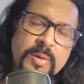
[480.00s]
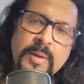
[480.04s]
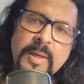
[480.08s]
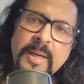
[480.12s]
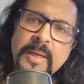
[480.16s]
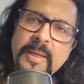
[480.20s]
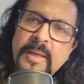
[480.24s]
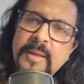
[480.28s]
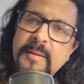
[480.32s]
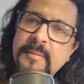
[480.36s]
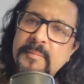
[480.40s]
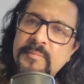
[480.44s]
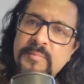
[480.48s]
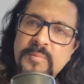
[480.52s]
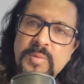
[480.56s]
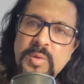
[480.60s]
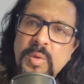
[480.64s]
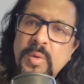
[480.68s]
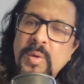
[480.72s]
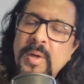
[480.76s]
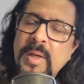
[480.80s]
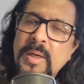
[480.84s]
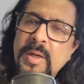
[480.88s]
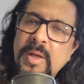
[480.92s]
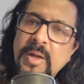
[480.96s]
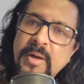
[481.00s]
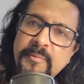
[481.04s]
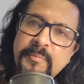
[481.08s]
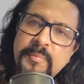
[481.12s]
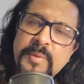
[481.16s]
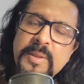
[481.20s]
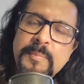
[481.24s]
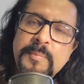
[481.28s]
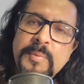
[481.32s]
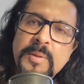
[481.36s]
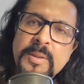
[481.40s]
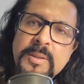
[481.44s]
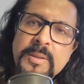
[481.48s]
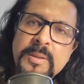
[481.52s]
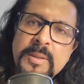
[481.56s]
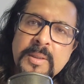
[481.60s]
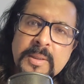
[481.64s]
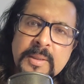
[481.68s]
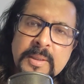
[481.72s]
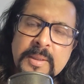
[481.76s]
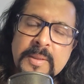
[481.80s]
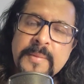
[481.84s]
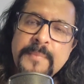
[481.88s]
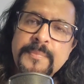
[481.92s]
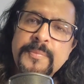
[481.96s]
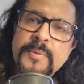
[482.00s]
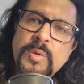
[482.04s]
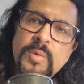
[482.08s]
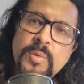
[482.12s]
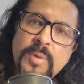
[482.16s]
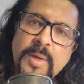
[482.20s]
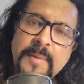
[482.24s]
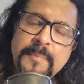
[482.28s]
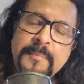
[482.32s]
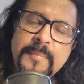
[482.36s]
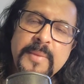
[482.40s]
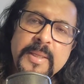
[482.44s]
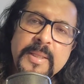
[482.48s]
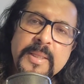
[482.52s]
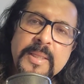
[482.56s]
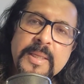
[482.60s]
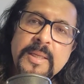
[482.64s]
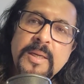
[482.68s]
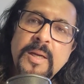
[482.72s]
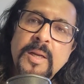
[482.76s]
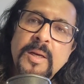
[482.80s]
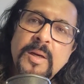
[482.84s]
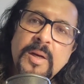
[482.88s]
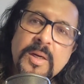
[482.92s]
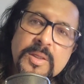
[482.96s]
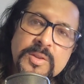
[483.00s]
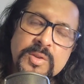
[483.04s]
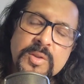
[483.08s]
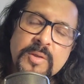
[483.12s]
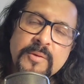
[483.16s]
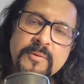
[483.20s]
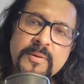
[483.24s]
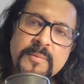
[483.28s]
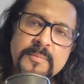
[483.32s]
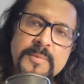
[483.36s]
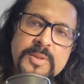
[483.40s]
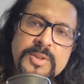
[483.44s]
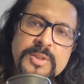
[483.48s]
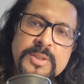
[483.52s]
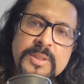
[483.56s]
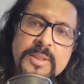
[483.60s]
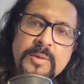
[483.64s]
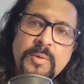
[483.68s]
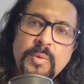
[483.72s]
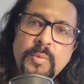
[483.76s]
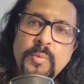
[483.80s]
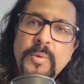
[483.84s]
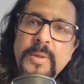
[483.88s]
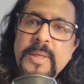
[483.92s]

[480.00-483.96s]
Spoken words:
I know a lot of people who are making a lots of commission,